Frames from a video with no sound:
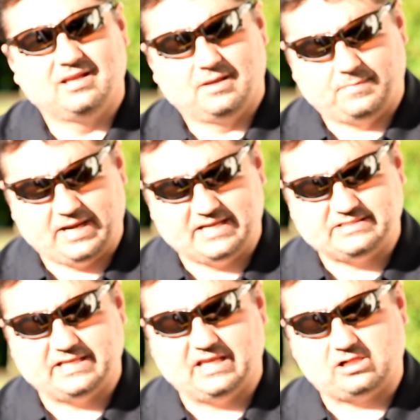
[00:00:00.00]
But as
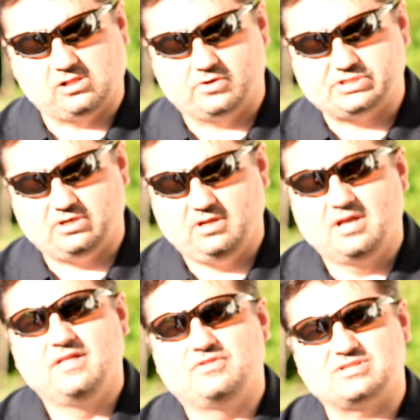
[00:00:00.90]
I get closer,
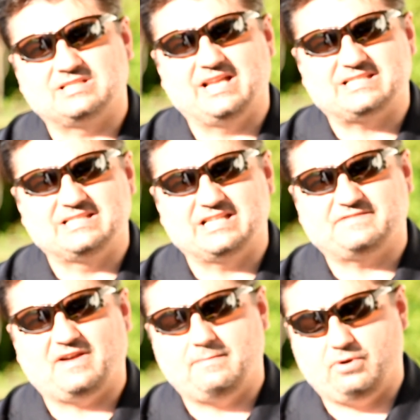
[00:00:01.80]
there's less and less
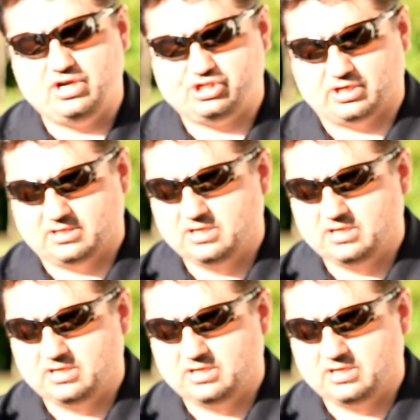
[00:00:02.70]
vibration.